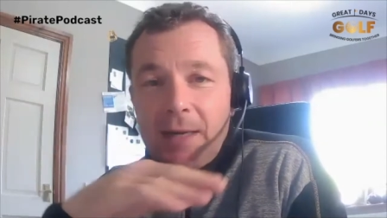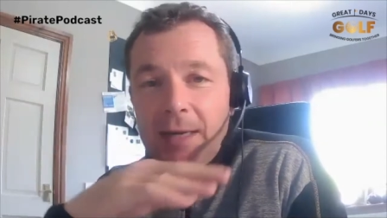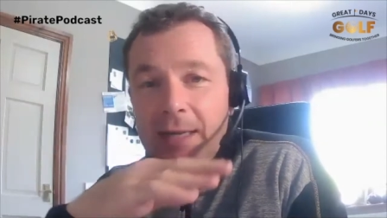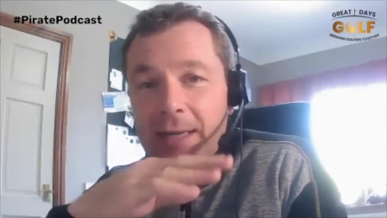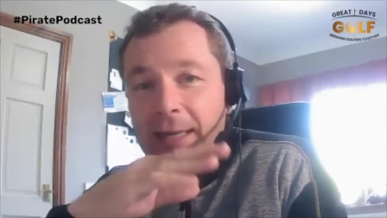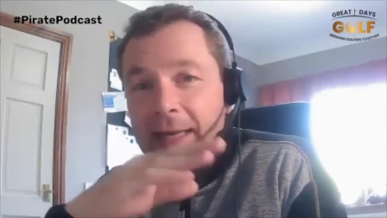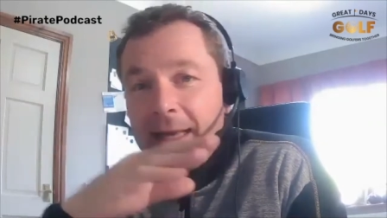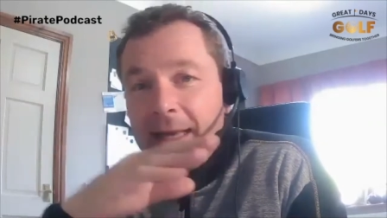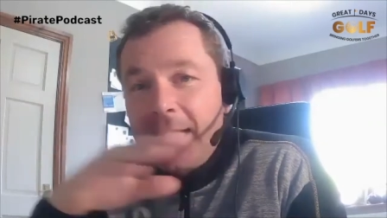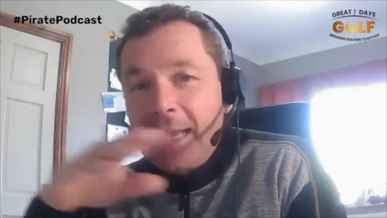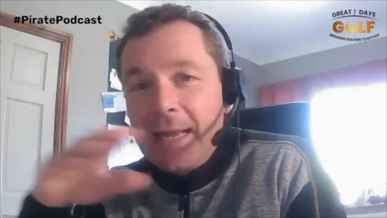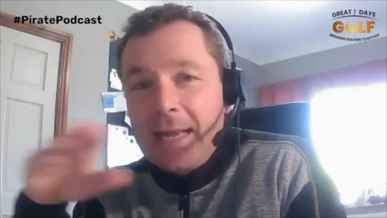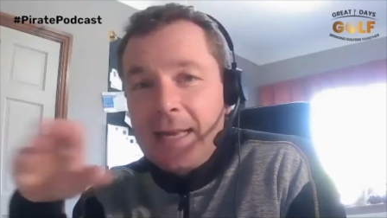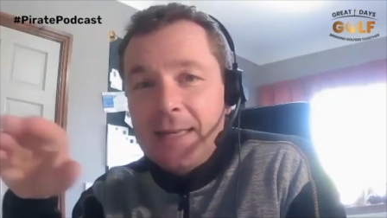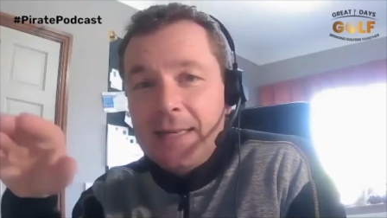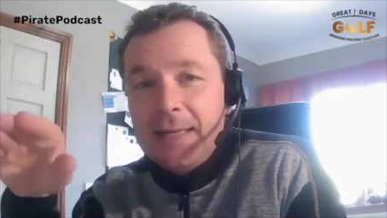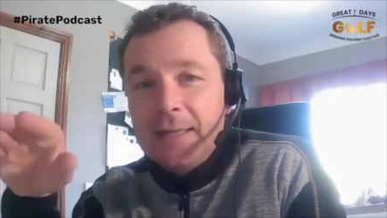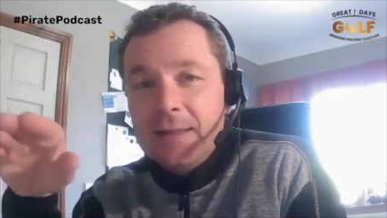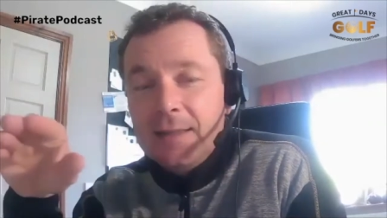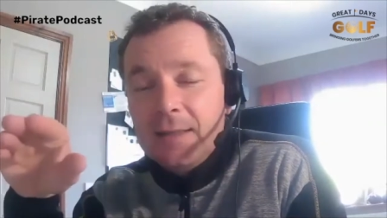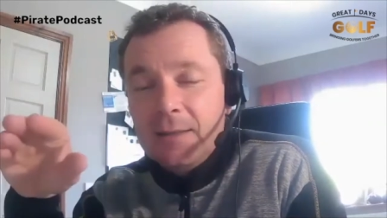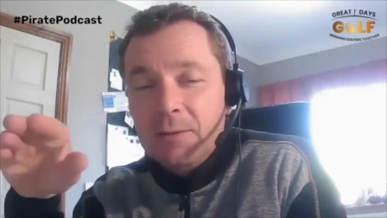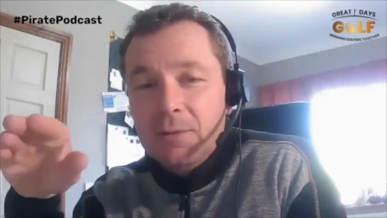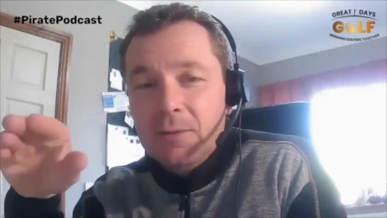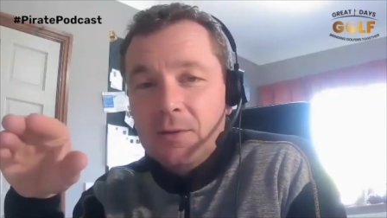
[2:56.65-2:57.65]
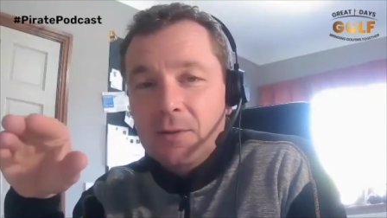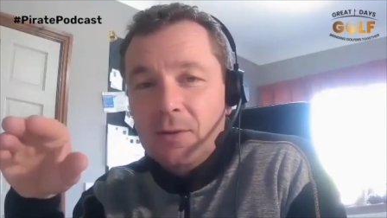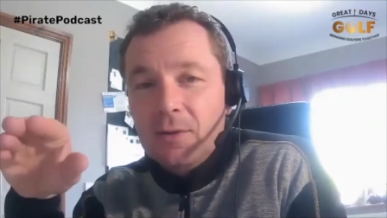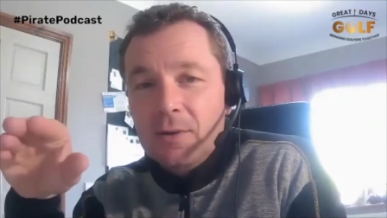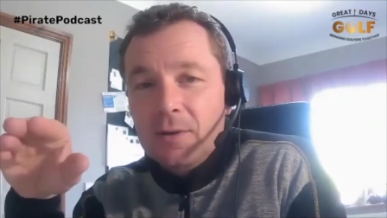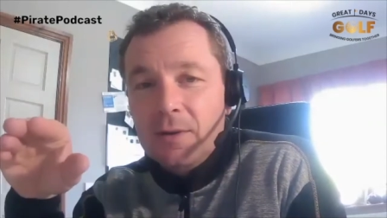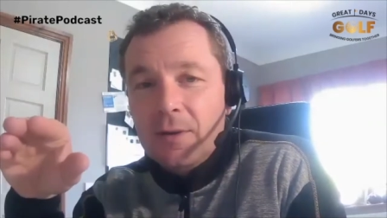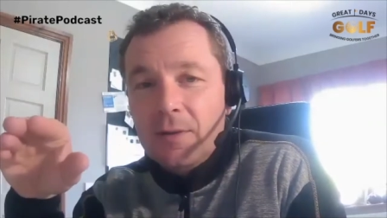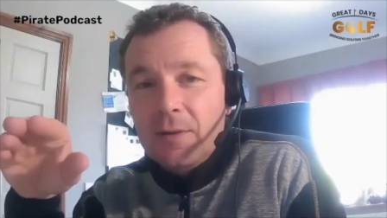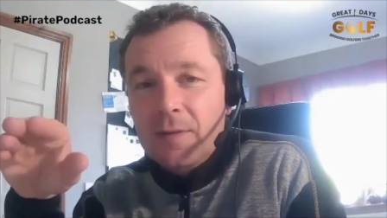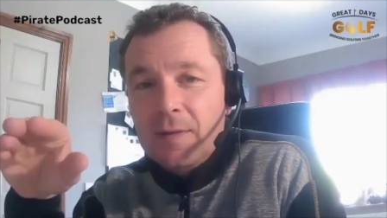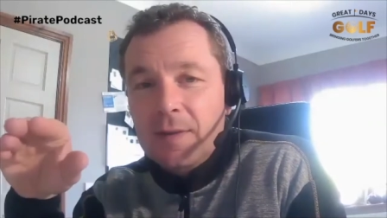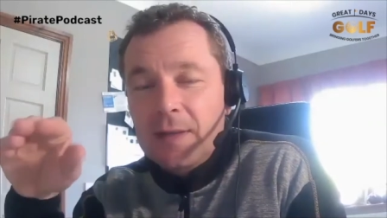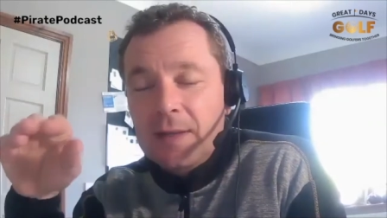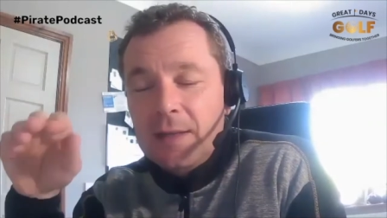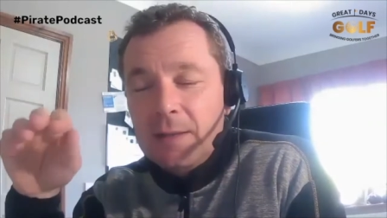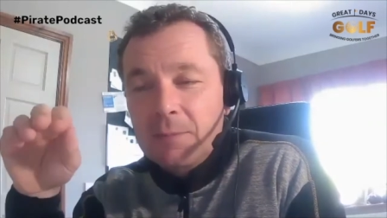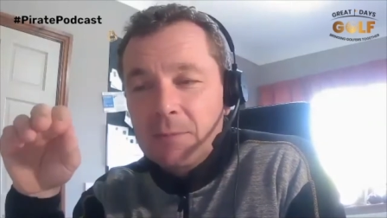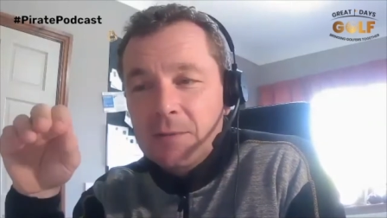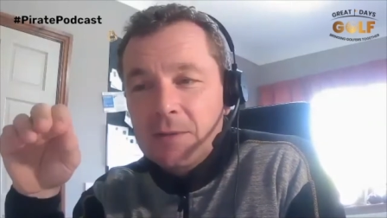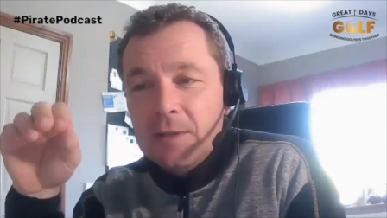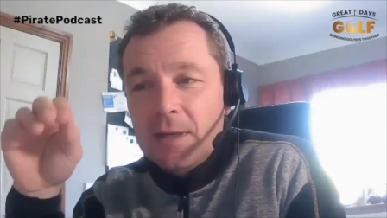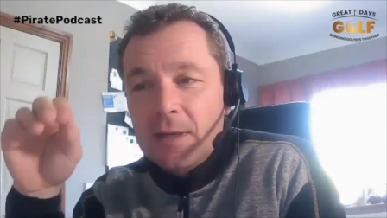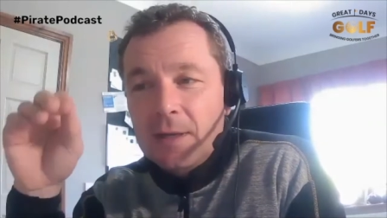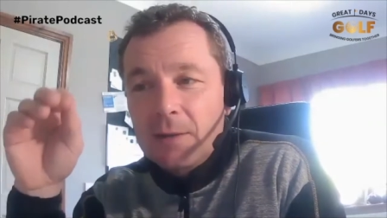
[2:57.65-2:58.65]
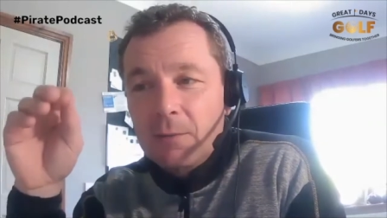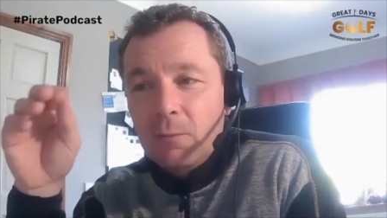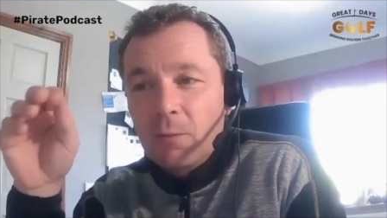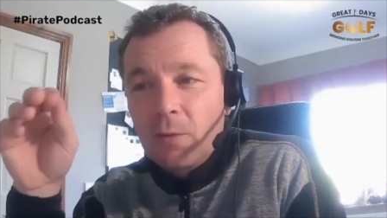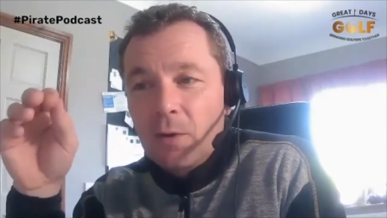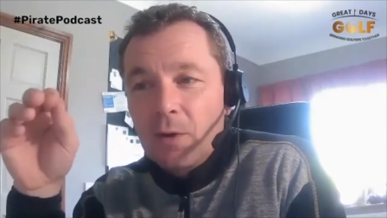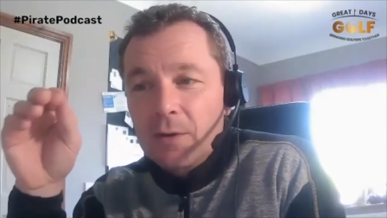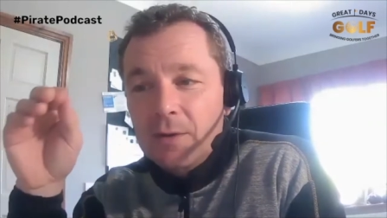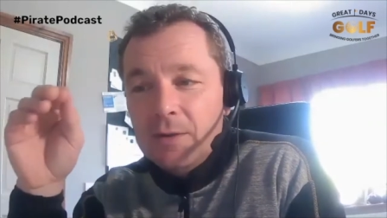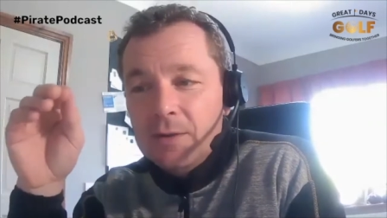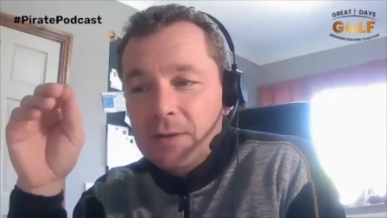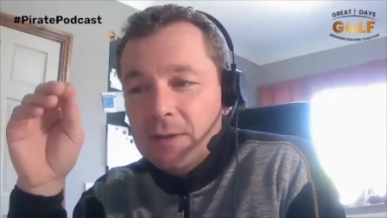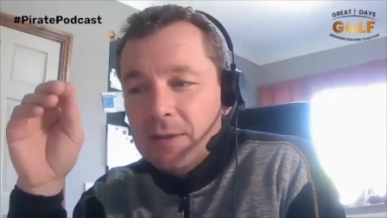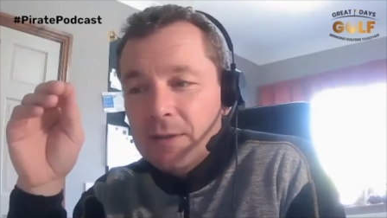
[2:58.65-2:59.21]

and I edit out all the themes that I want.